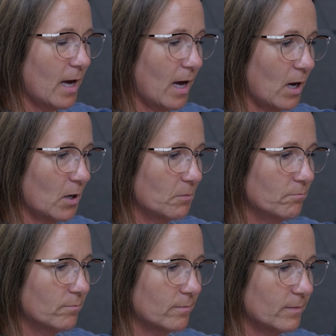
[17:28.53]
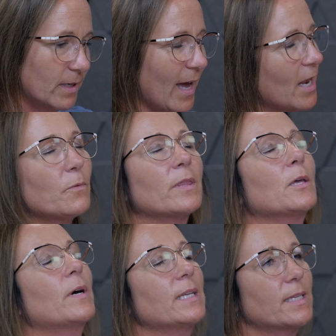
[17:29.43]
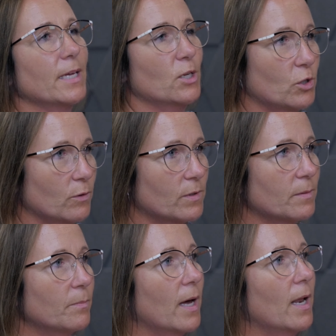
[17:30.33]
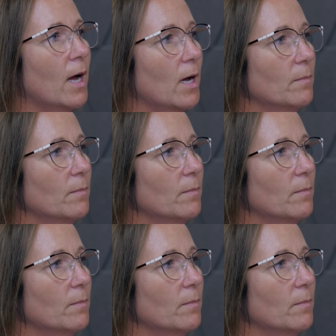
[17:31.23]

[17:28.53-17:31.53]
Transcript: I don't really want to say issues, but